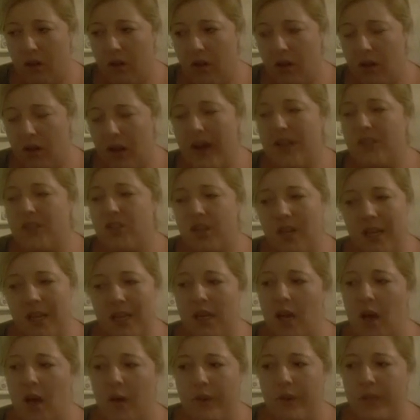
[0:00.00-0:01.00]
Actually,
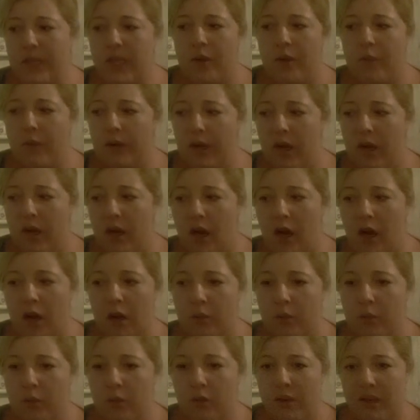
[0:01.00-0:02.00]
no, I don't want to know.
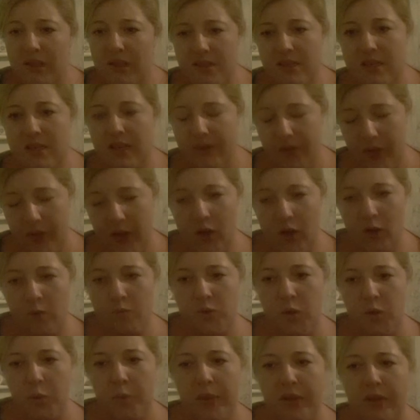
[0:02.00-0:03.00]
Let's see if it comes
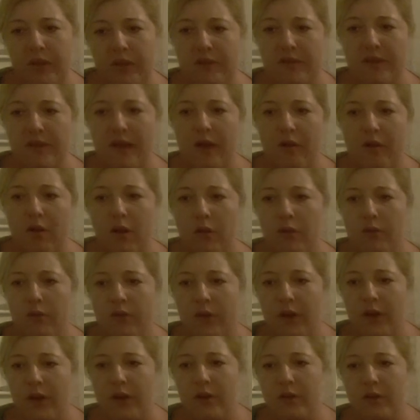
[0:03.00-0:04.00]
up in the tarot
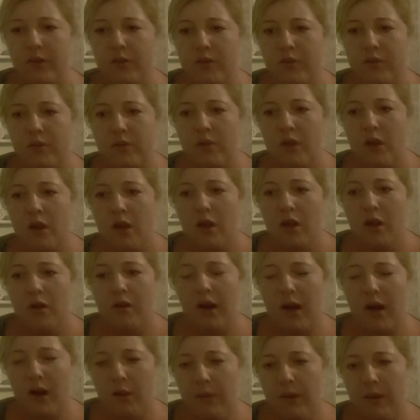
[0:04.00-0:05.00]
first.
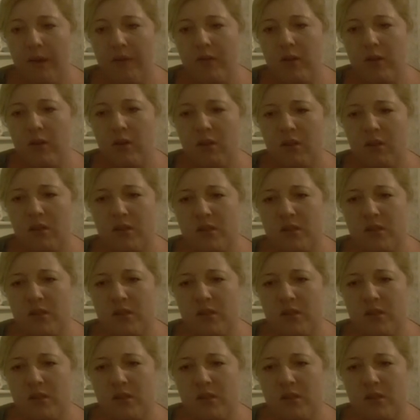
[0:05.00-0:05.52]
Right, can we have a look at the